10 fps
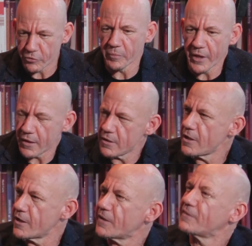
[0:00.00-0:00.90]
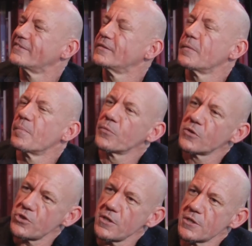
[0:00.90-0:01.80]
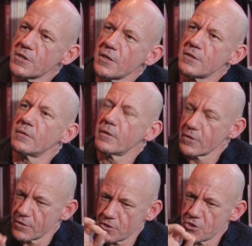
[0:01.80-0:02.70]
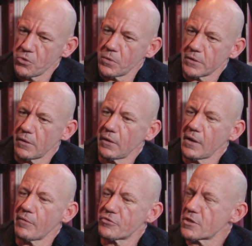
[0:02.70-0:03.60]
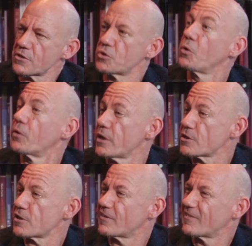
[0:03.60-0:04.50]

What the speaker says: from that year, she said, Stuart loves stories.